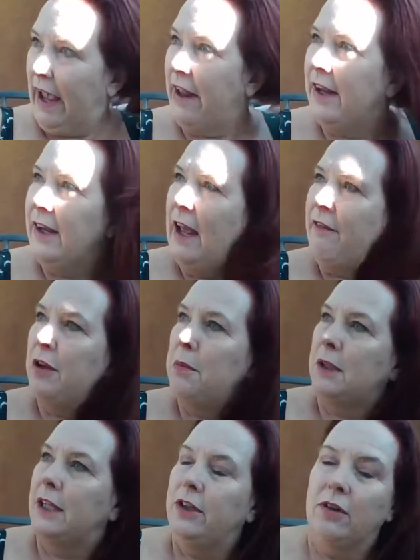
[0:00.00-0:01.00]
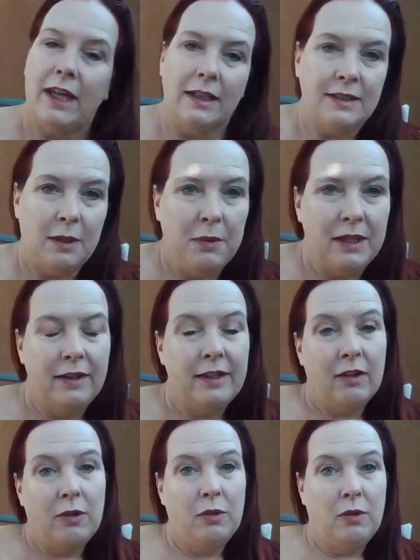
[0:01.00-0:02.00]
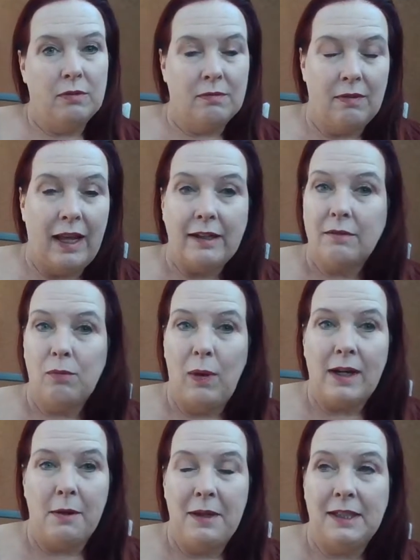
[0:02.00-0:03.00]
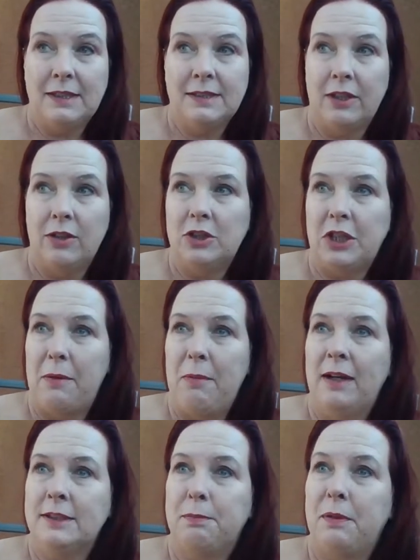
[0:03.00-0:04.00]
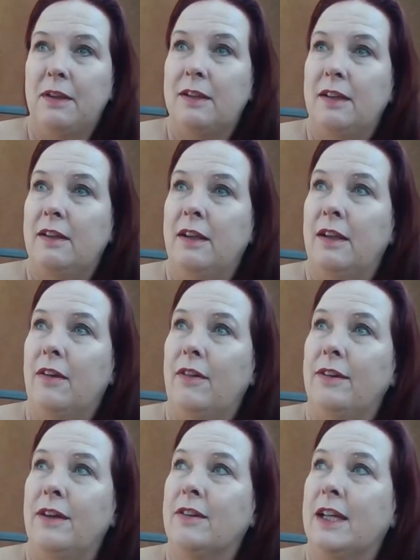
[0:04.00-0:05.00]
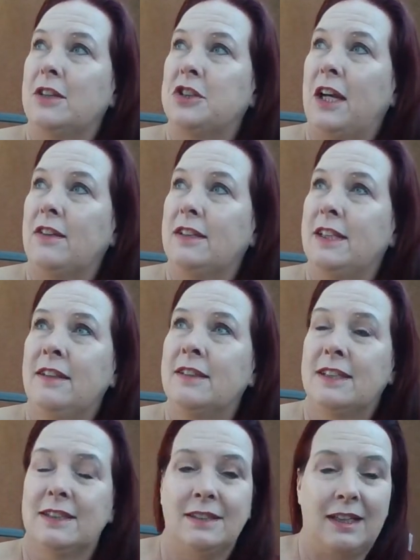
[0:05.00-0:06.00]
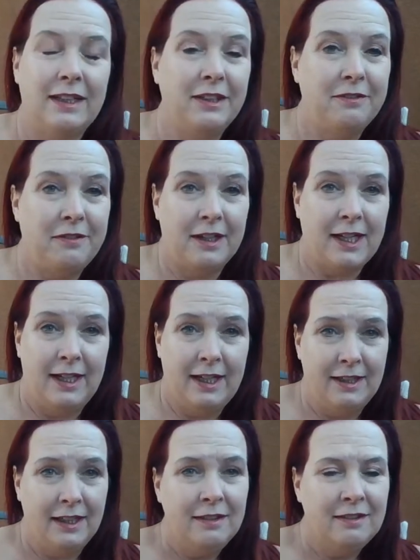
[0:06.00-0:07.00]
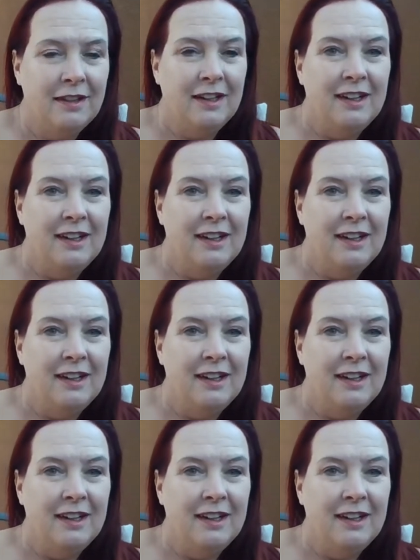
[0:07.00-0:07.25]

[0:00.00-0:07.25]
And inevitably, you'll get someone in there who'll like recommend a Sarah J. Maas book, you know, and they'll get shouted down because it's like, you fucking idiot.